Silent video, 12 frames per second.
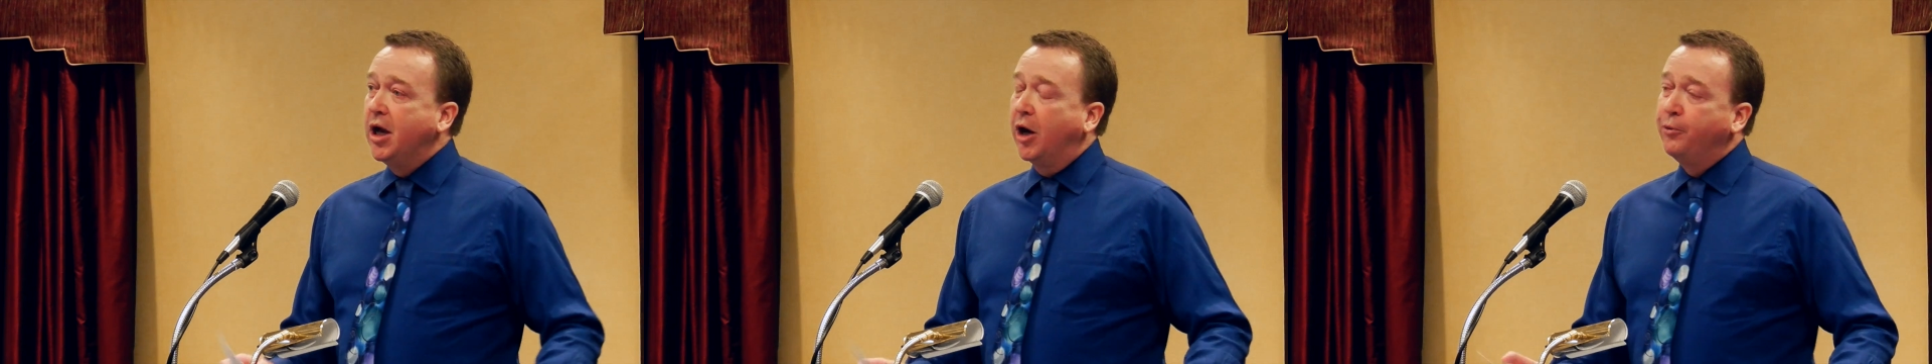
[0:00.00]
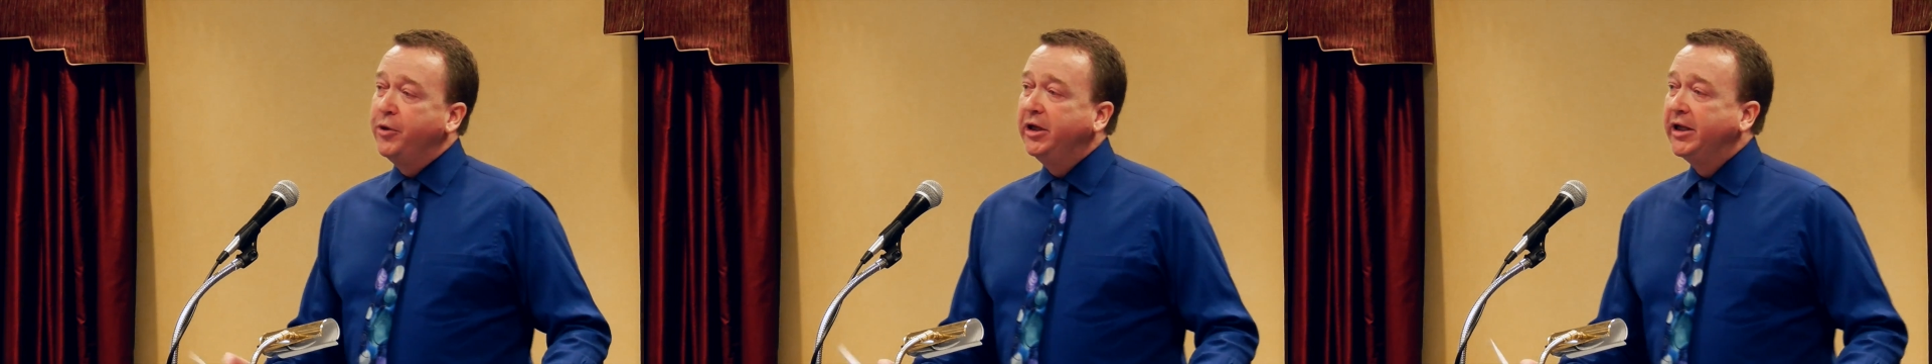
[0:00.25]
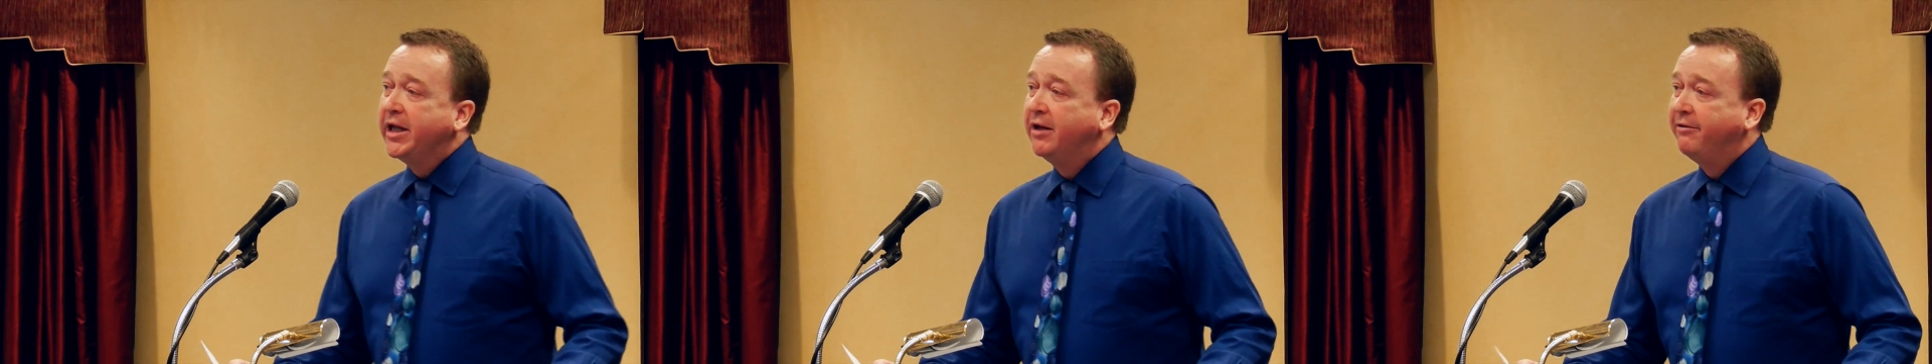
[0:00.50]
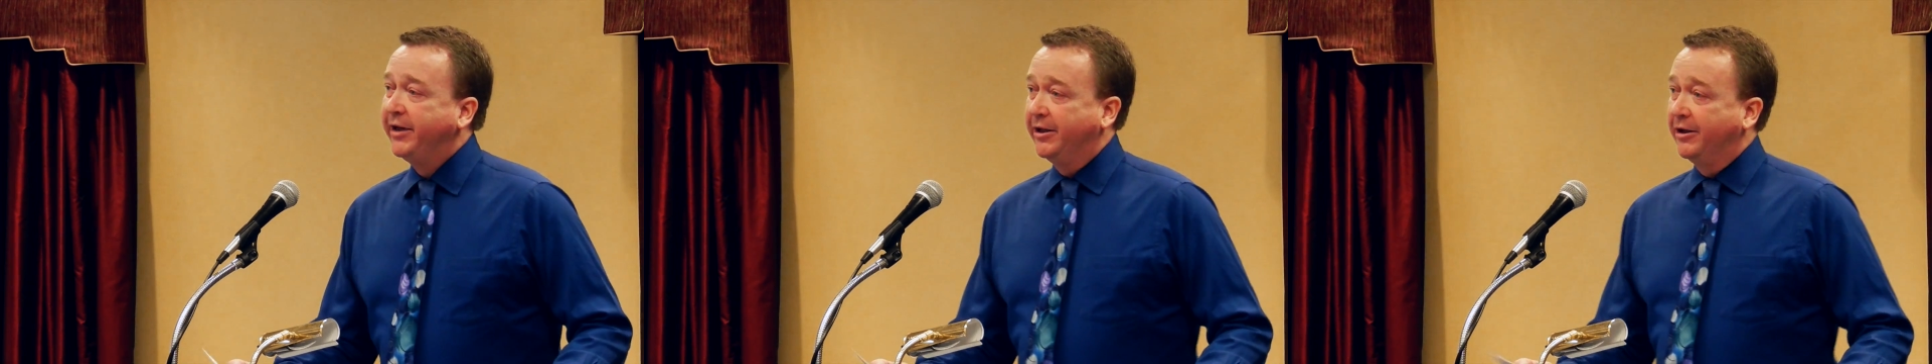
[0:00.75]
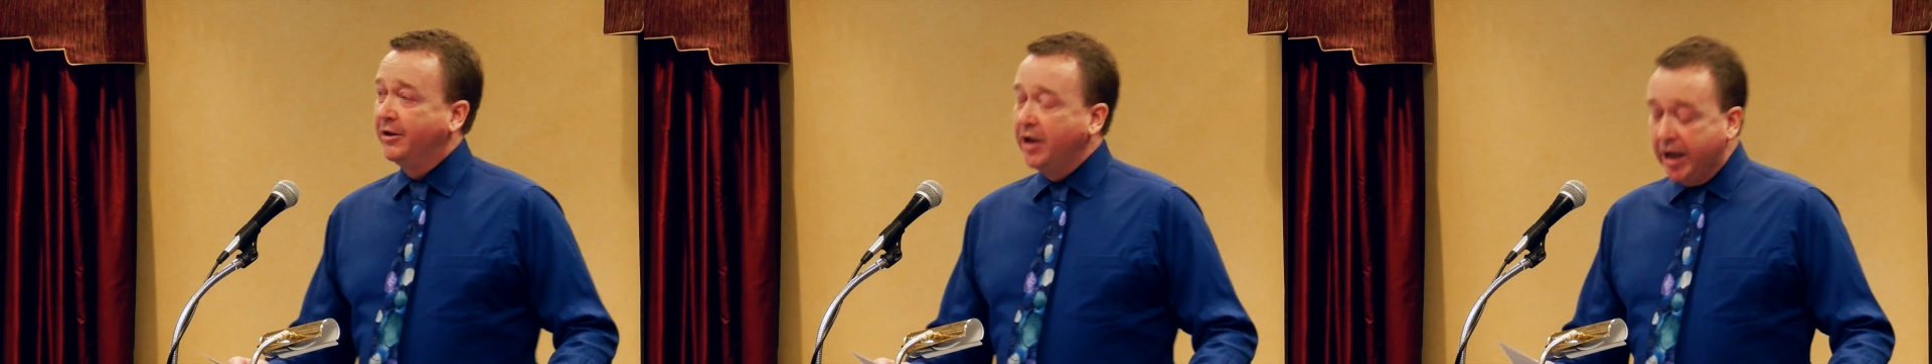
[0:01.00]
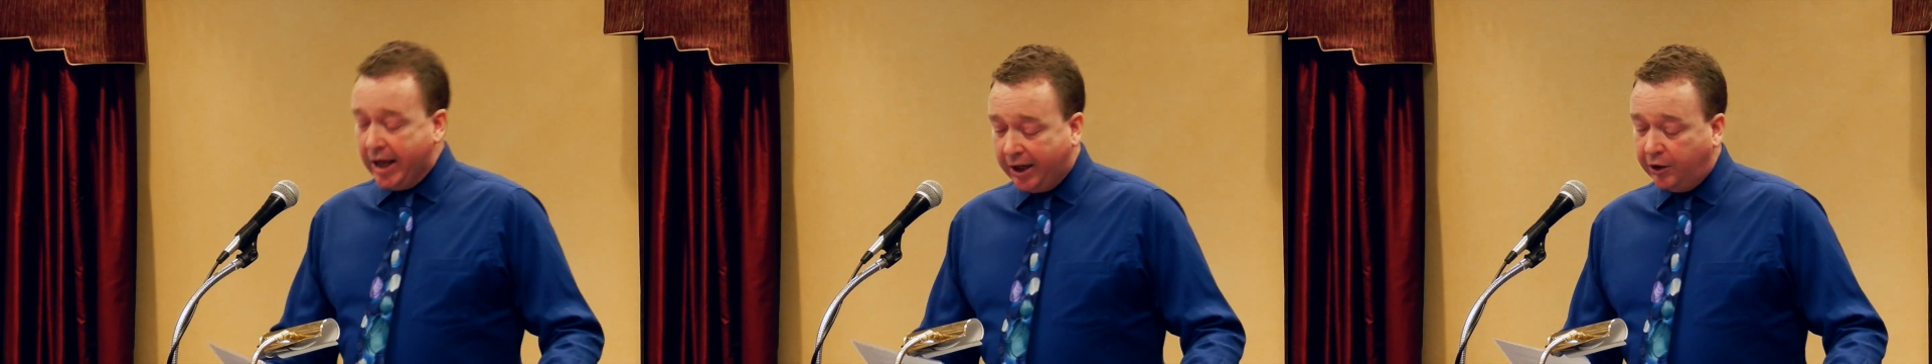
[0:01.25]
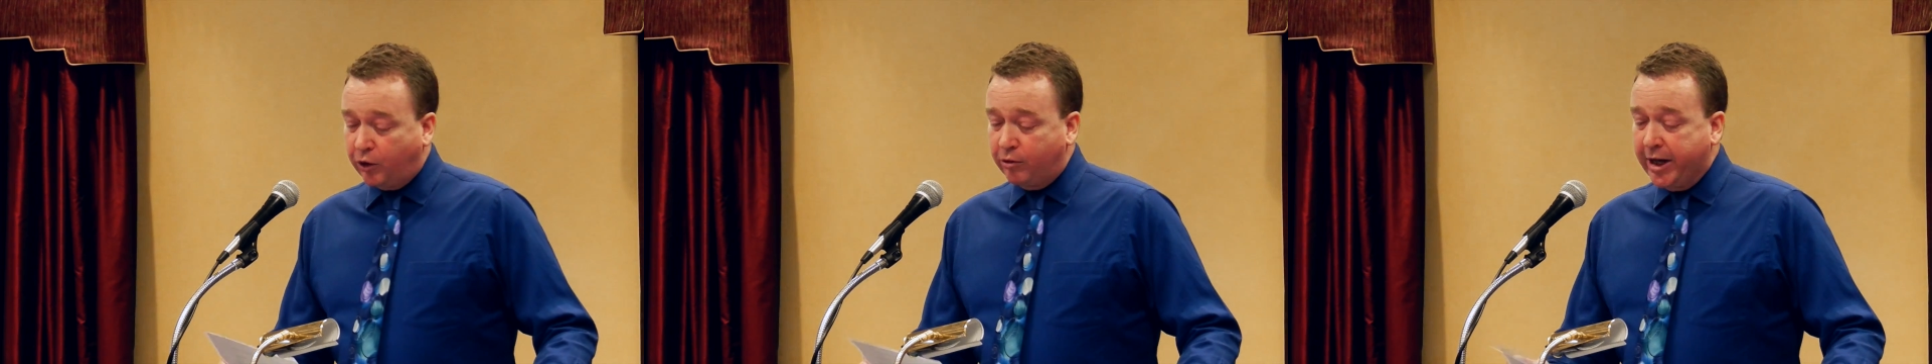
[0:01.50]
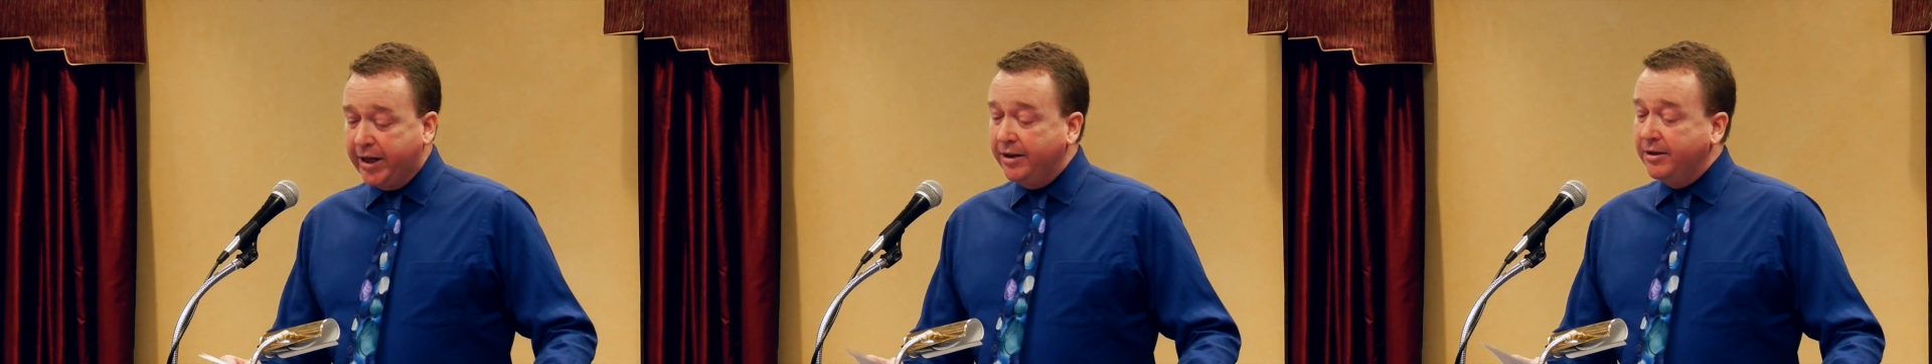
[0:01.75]
A real innovator and
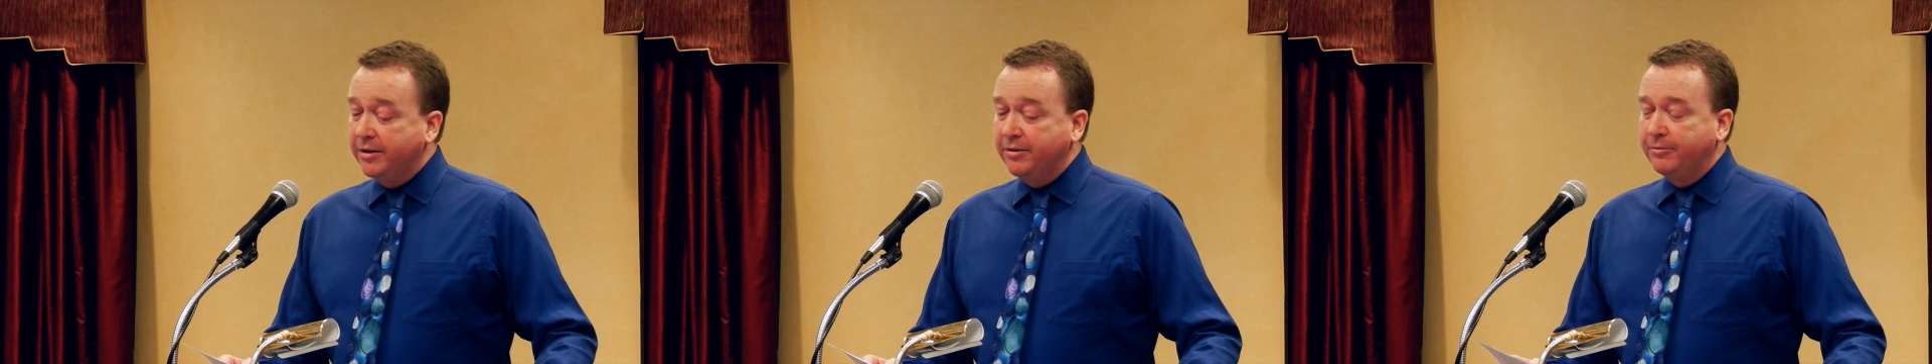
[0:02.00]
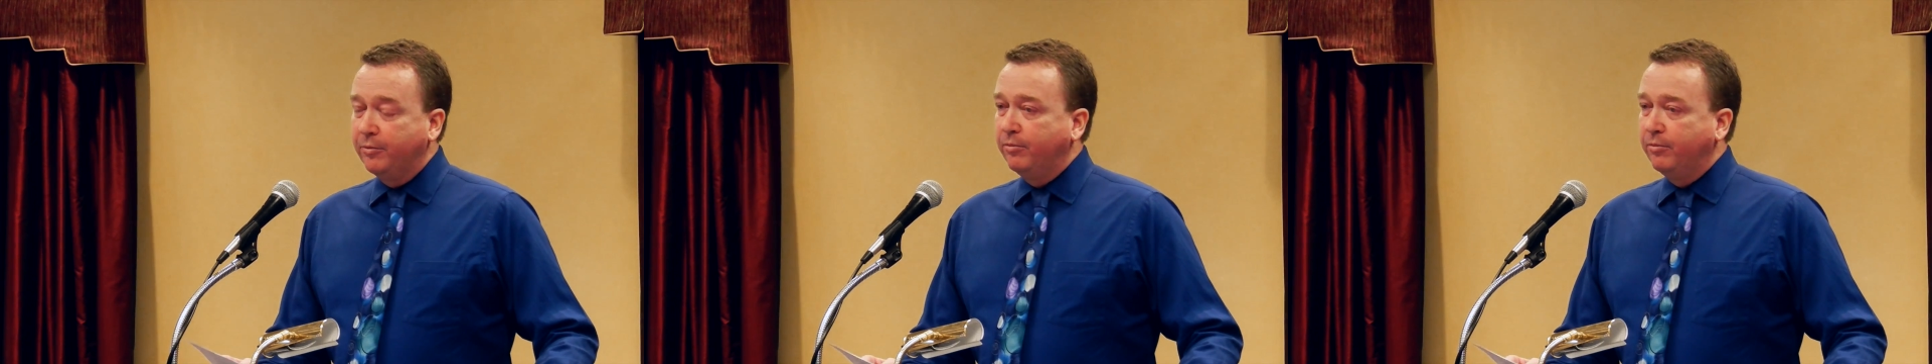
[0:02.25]
created